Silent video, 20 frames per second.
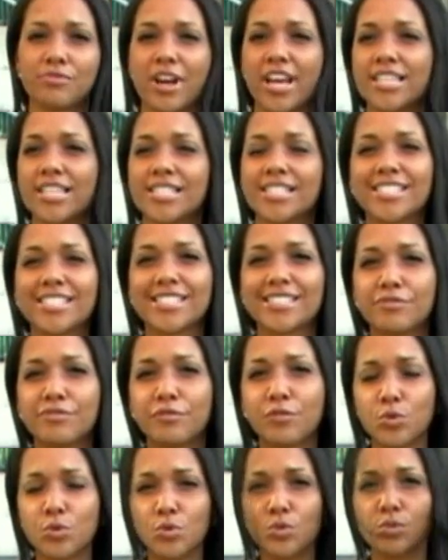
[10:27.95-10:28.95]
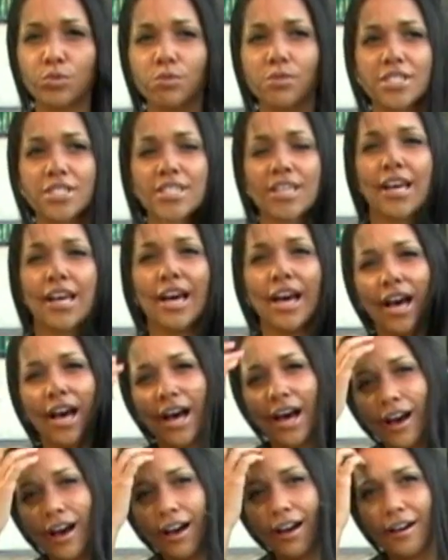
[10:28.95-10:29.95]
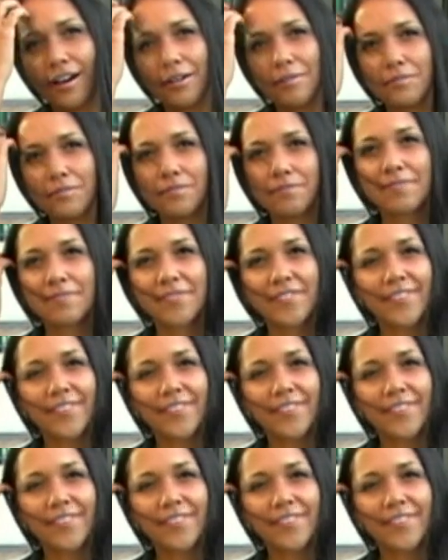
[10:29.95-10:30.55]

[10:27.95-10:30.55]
races, Um,